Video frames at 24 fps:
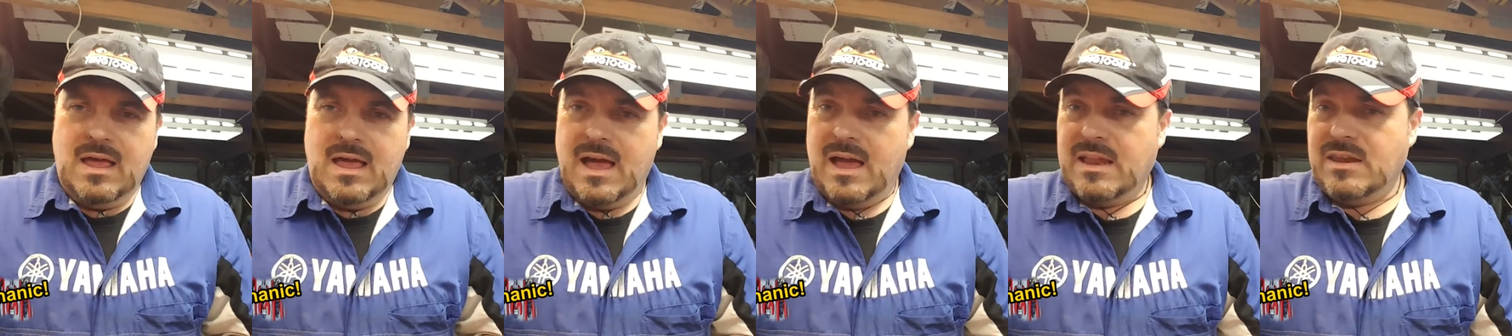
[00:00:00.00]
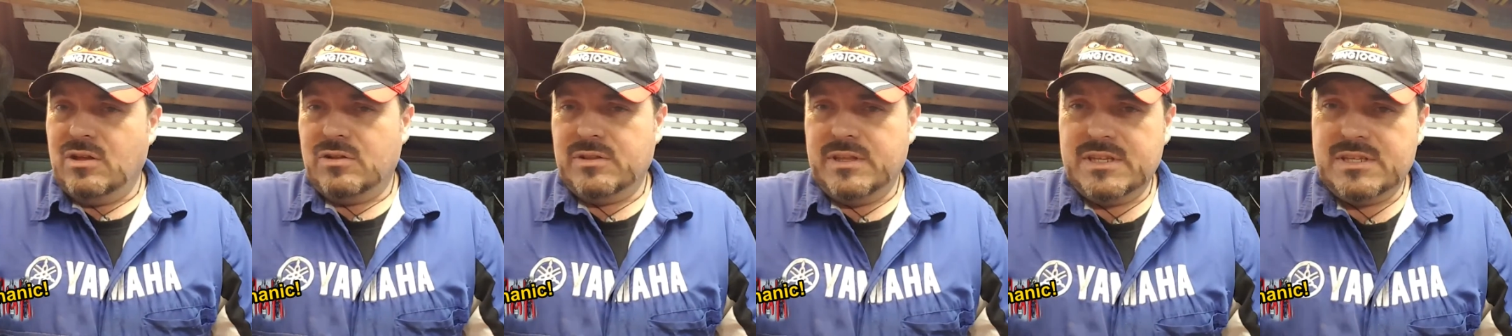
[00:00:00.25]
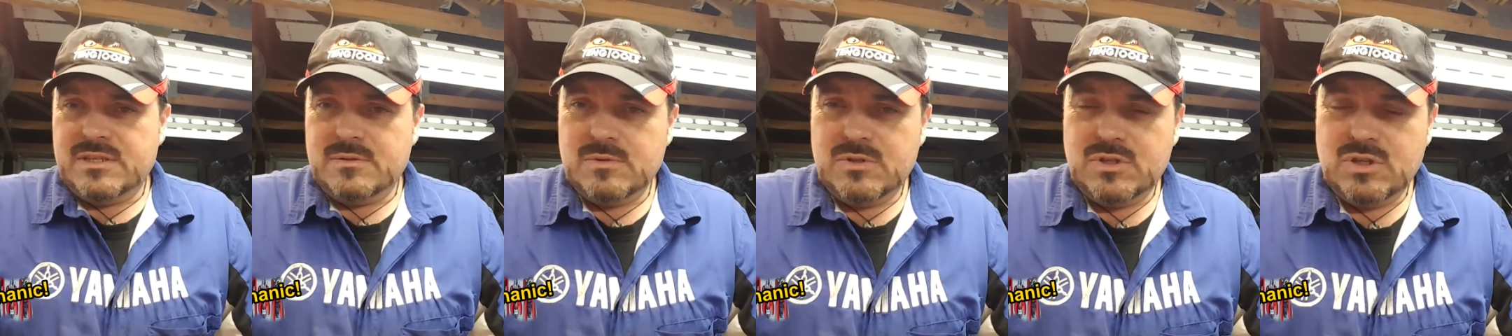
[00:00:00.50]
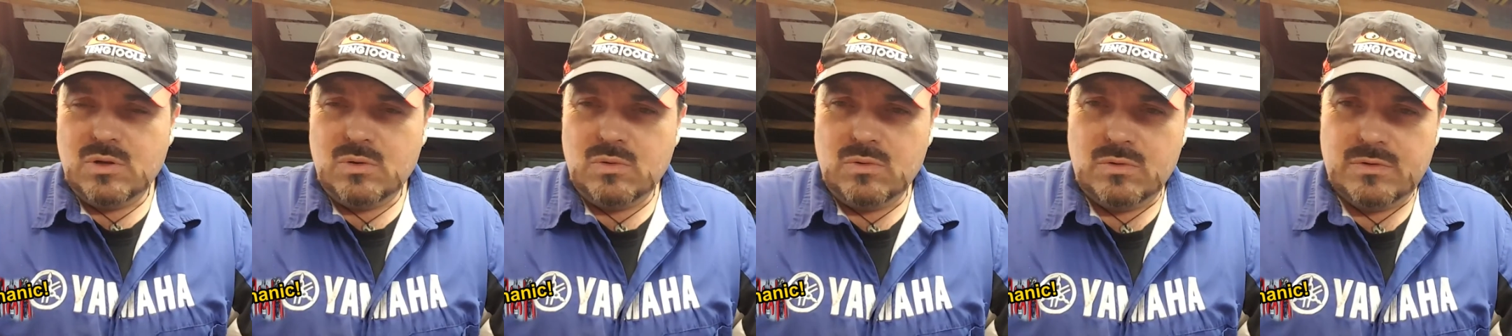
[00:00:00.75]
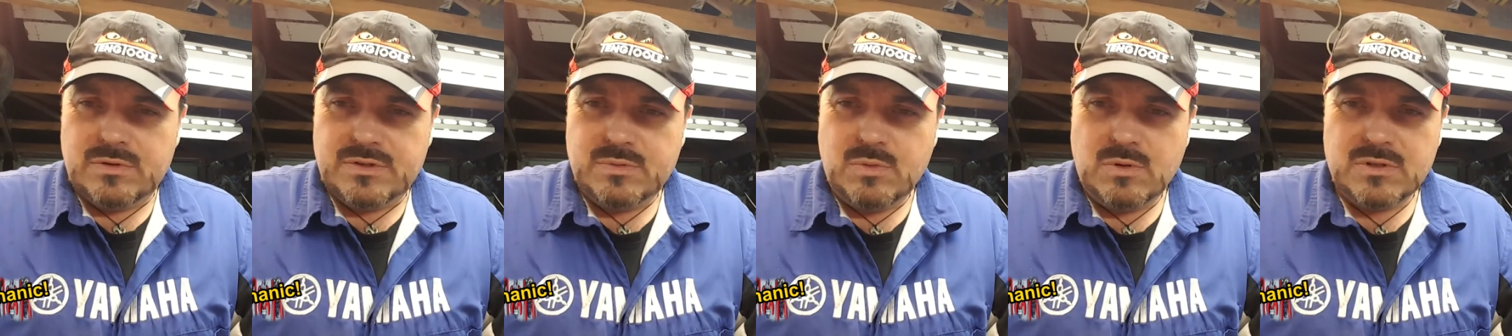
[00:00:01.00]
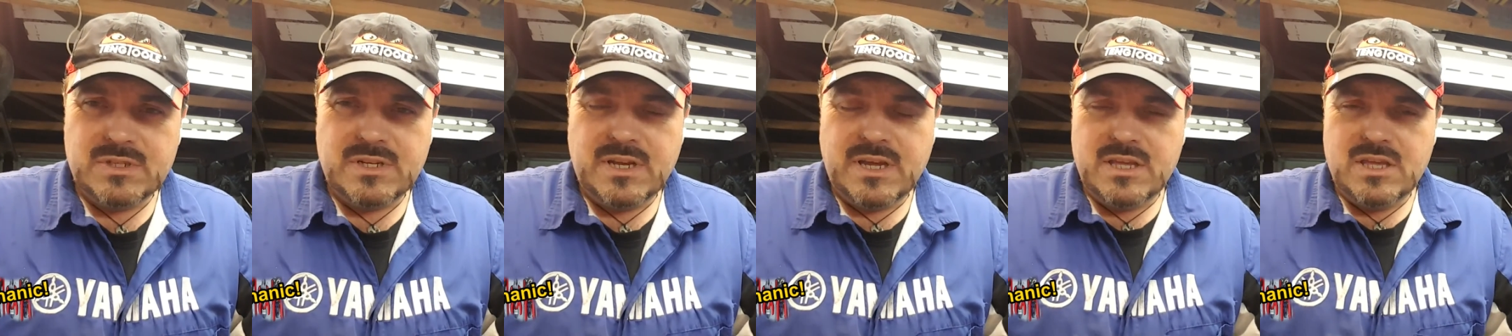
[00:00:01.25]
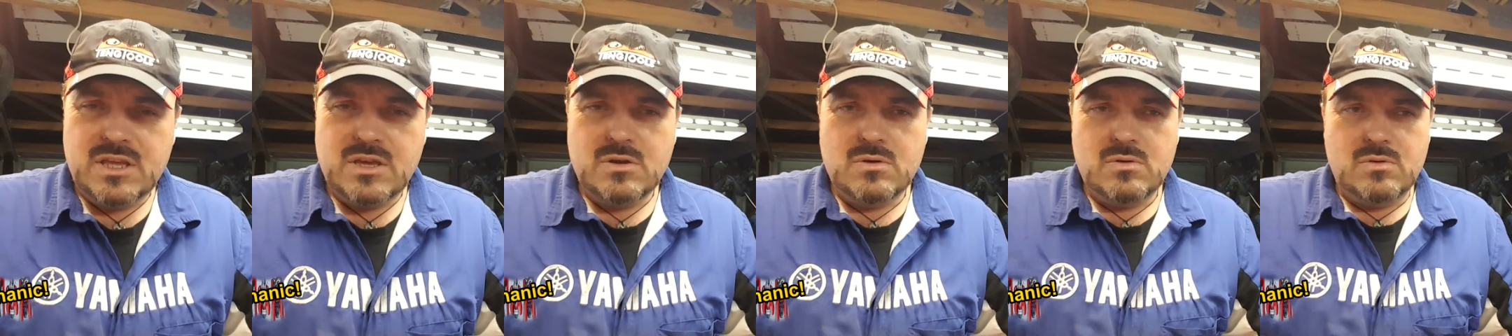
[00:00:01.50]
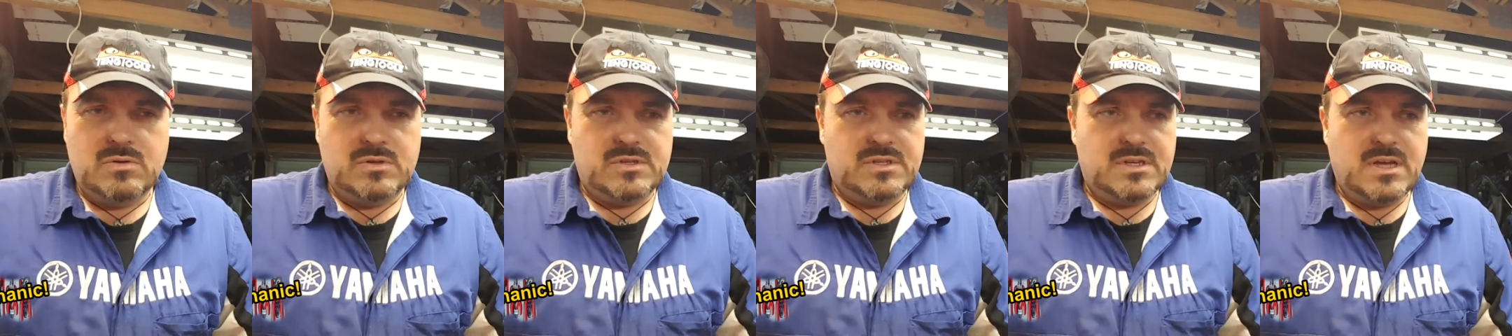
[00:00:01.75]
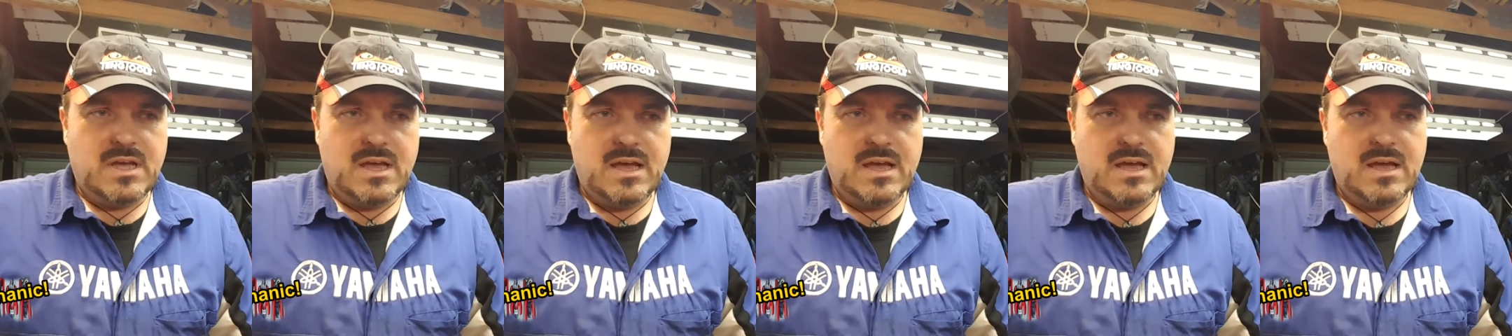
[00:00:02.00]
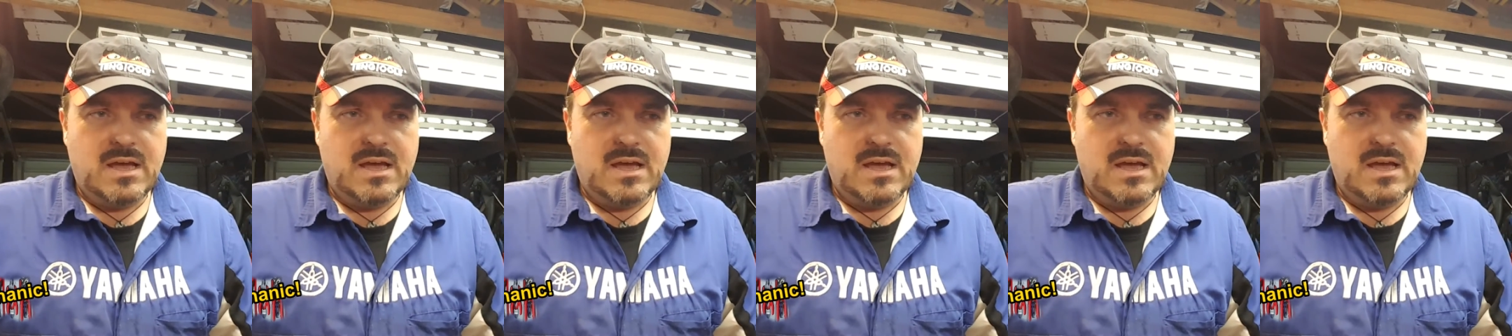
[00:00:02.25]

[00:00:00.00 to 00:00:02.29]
And you'll need some tools. What did I use?